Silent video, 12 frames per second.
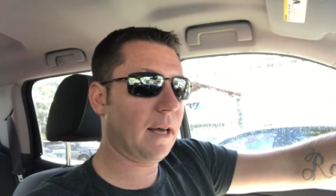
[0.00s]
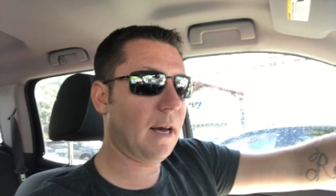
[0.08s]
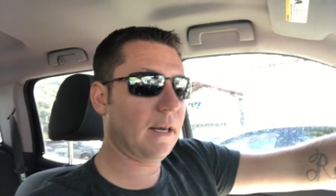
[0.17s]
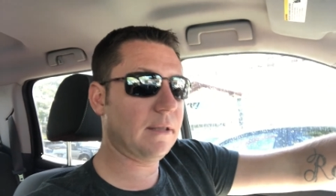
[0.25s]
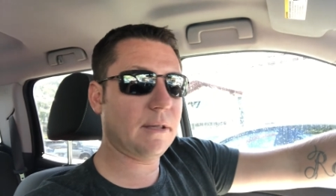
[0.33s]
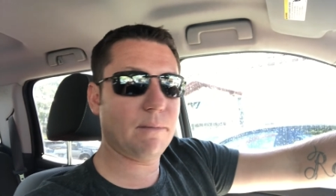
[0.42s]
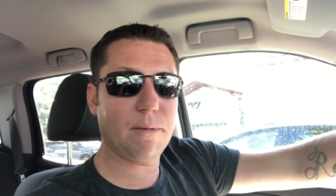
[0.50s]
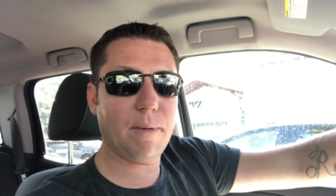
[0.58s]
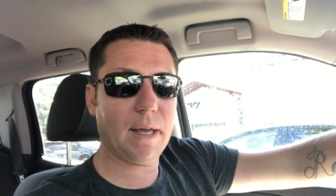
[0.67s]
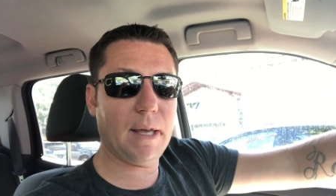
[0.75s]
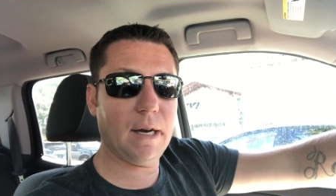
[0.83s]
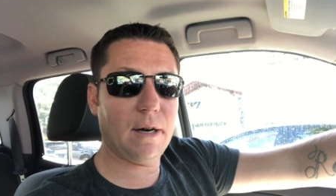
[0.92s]
They got some of
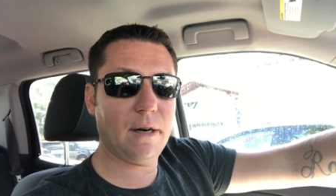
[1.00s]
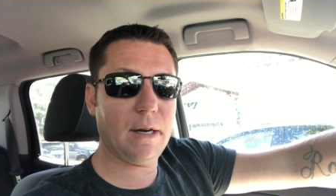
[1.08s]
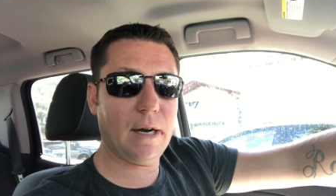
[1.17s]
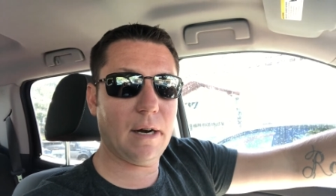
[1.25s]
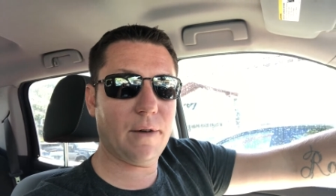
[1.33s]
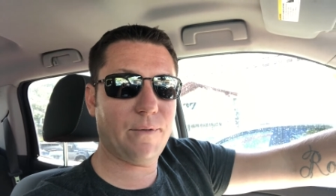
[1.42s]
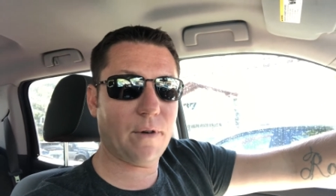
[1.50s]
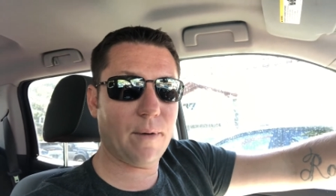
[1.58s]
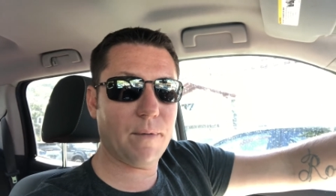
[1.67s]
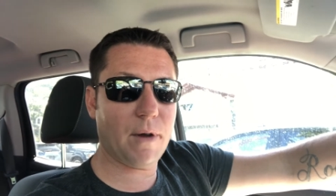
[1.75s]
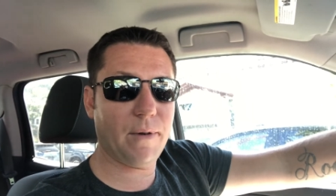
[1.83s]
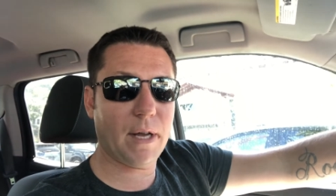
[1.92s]
my gear in there
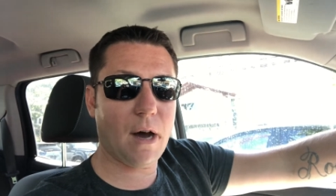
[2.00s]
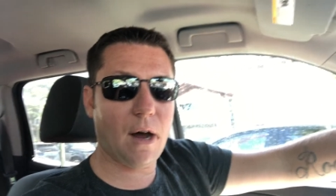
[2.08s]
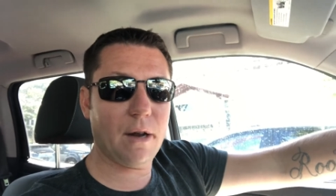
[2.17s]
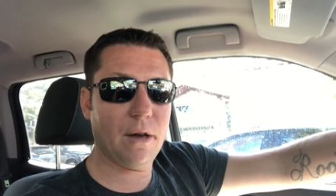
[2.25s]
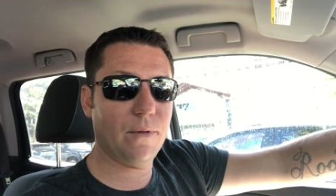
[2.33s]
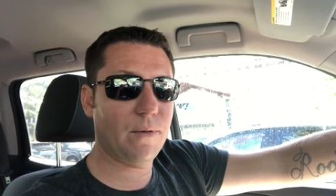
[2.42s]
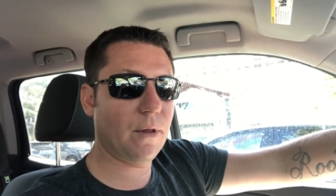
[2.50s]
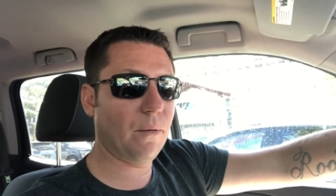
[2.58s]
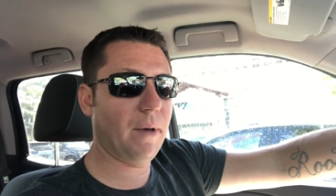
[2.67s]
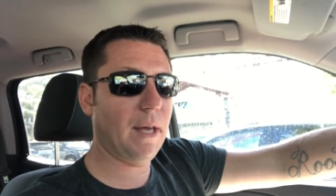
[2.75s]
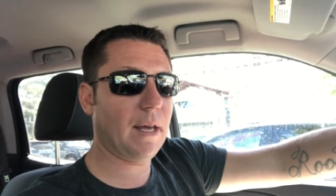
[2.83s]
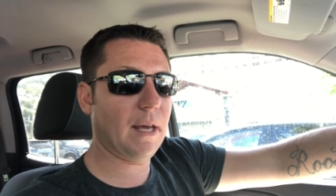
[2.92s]
from the regatta over the
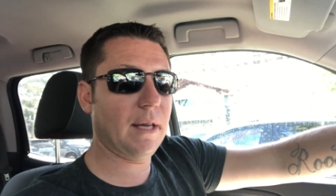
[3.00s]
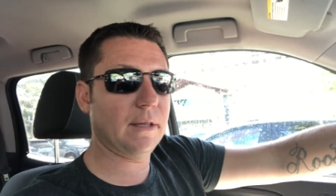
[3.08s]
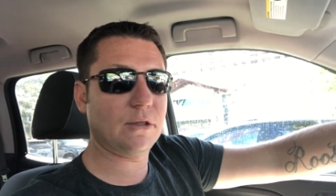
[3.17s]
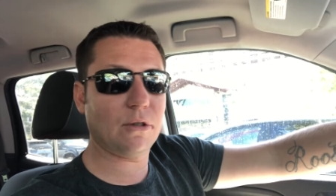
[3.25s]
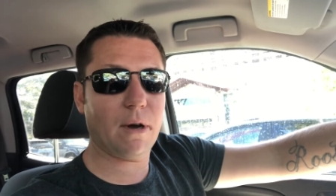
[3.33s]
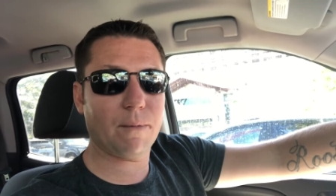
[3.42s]
weekend. So